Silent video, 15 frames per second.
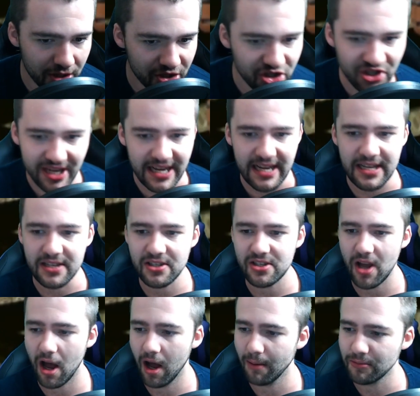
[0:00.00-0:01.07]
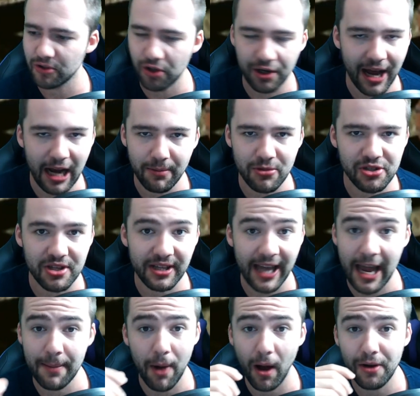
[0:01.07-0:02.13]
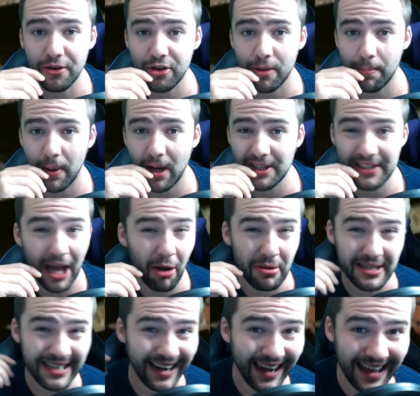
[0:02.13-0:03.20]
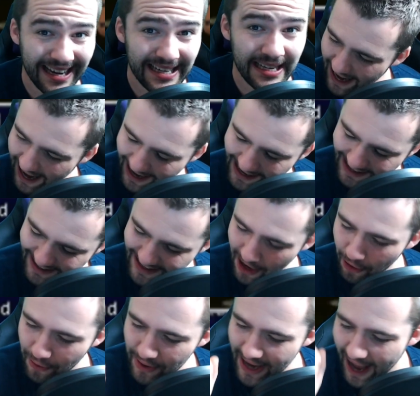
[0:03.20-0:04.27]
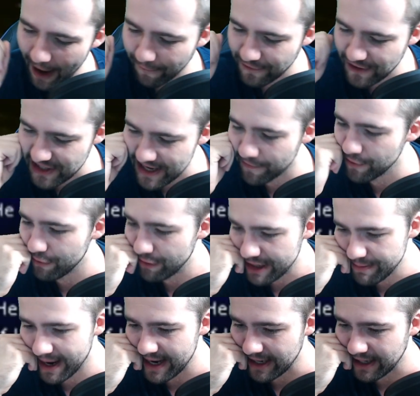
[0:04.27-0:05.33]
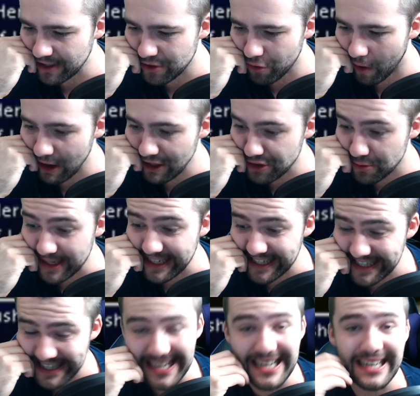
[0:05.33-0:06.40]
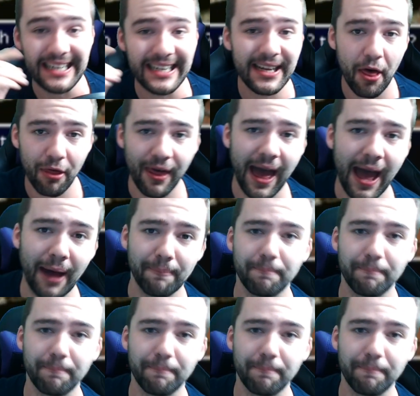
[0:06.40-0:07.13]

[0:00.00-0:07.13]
scenes, um, certain elements of the game under the bus, how it delayed it, and now we have 7 Remake trying to exceed that.